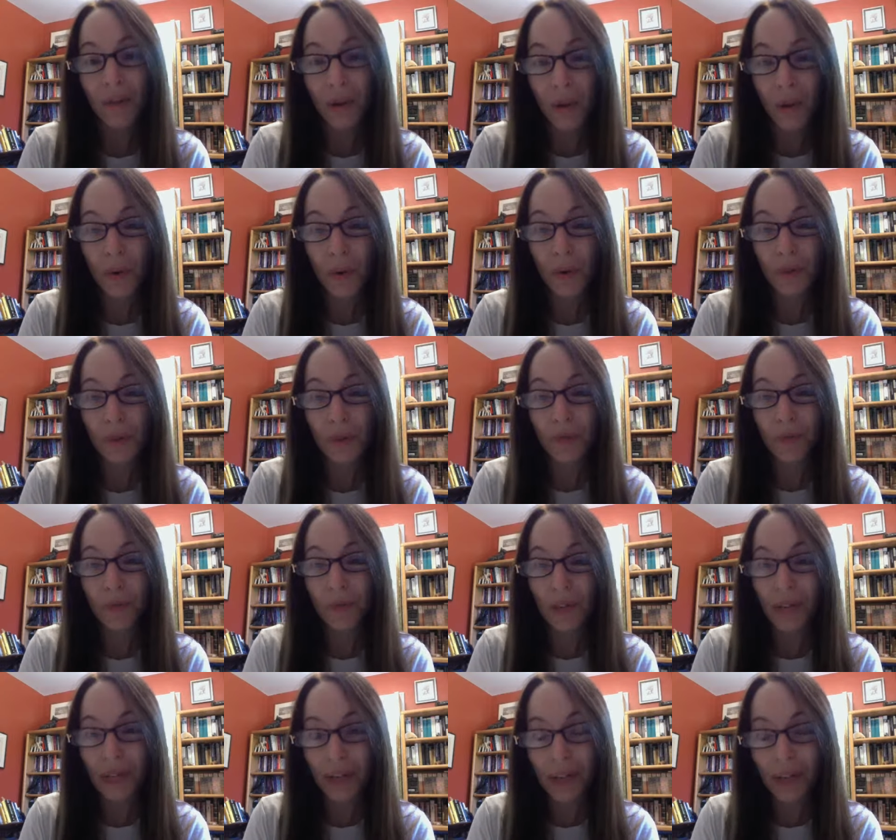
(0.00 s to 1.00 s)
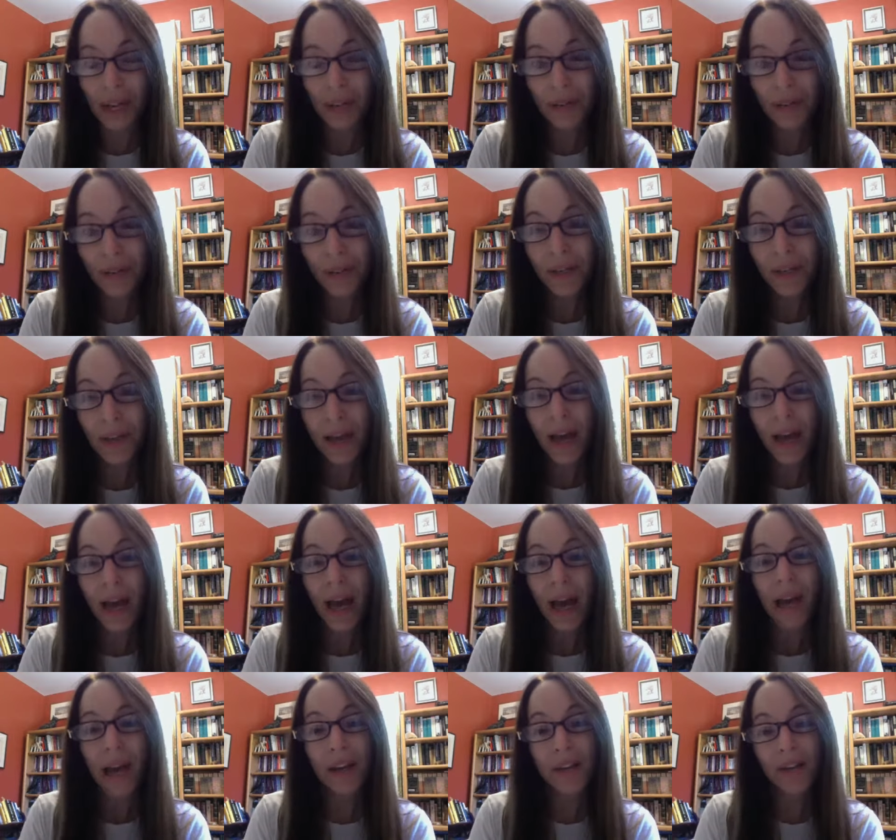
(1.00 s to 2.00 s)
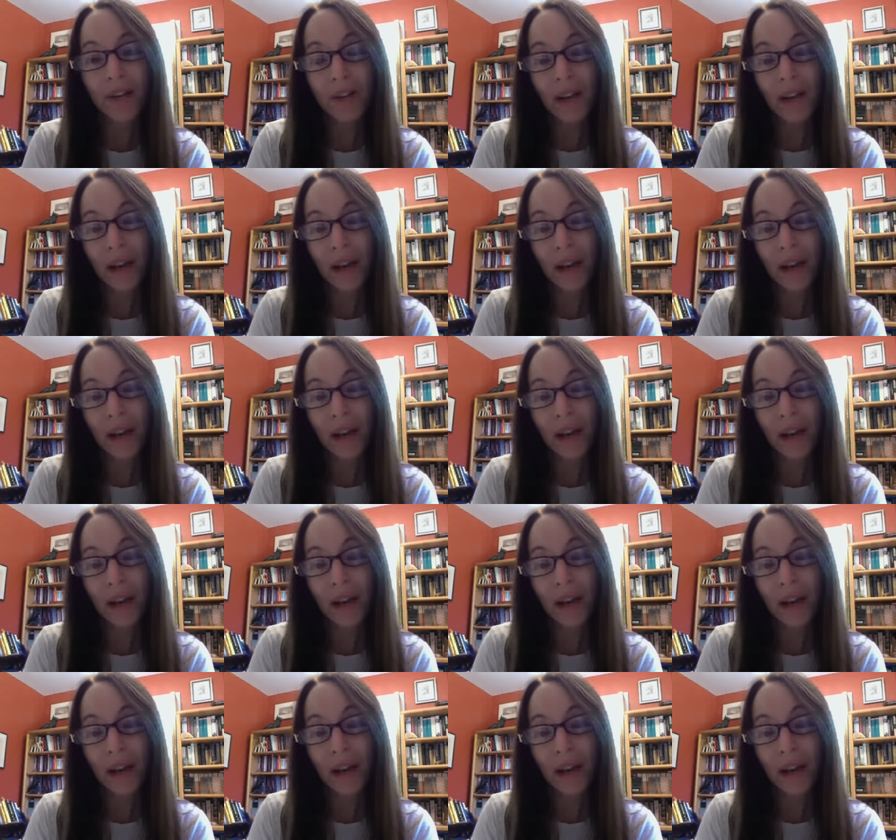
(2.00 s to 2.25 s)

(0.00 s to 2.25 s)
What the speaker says: those readings and